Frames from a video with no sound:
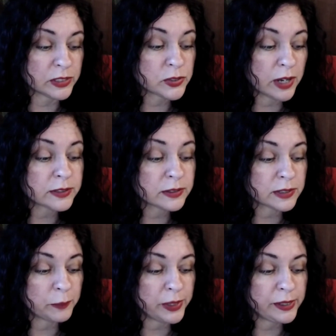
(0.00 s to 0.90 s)
trust
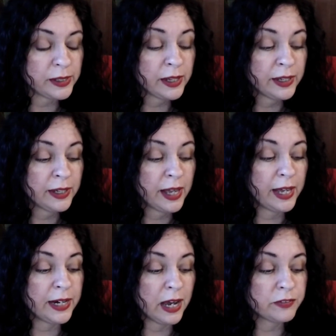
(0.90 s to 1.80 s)
someone
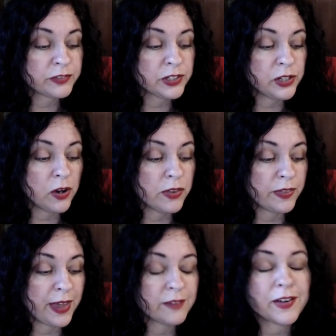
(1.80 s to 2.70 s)
enough to know
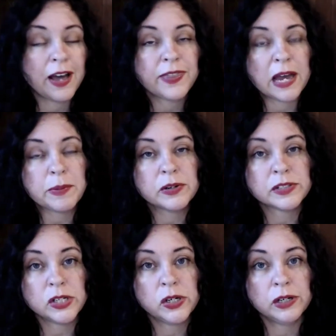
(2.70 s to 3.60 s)
that they have got that
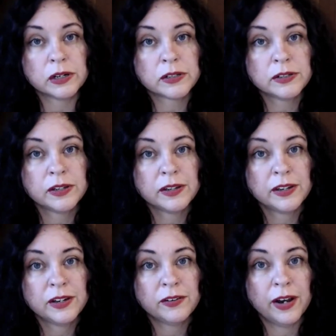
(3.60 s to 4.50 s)
person hooked,
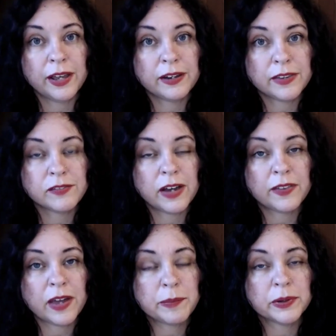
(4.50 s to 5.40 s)
right? They've got
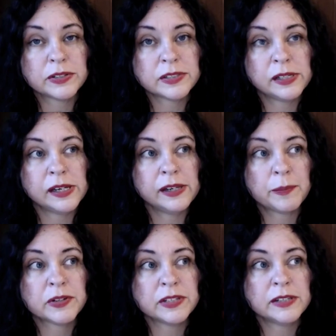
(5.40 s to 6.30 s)
that person, that
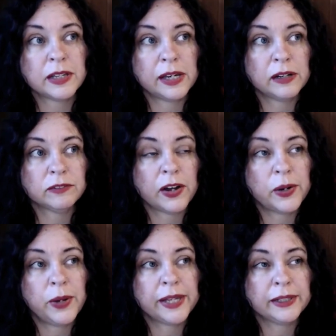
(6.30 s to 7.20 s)
person isn't going to run
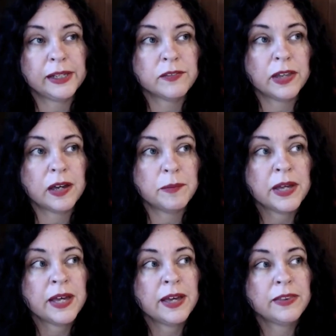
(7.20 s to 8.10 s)
away and leave them.
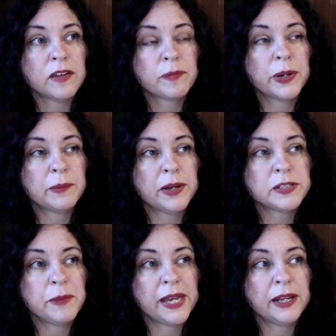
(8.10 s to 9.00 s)
They've pretty much
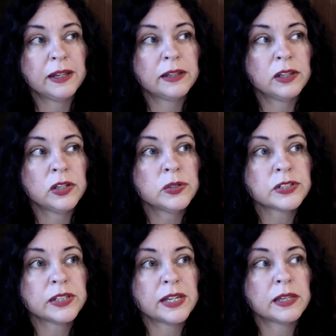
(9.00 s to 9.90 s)
made it.
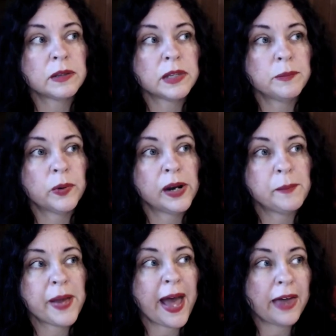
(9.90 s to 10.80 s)
Usually the, the more
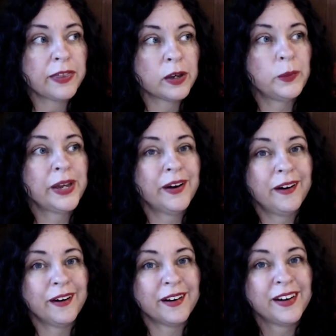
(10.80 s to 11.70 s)
empathic we
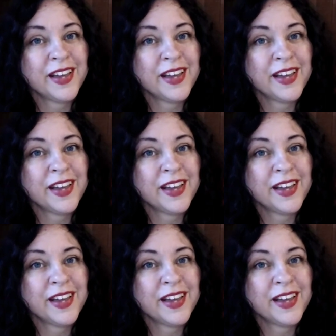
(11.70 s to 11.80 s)
are,